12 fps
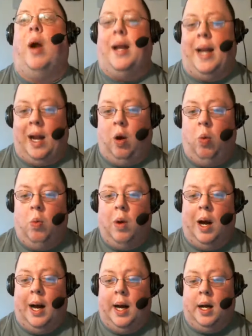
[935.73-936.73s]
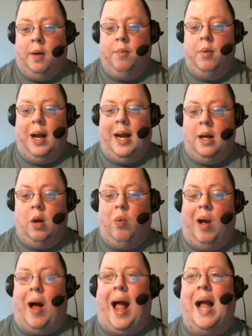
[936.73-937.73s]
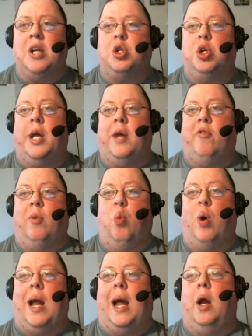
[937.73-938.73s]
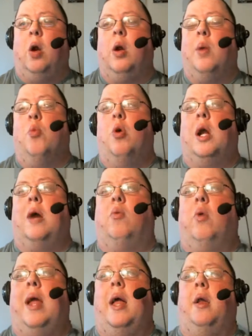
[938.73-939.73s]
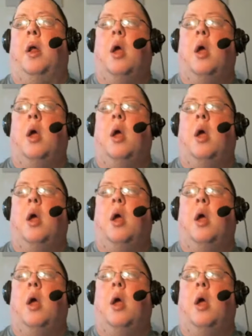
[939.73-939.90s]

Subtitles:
right now, and well, actually, from what I heard and what I read,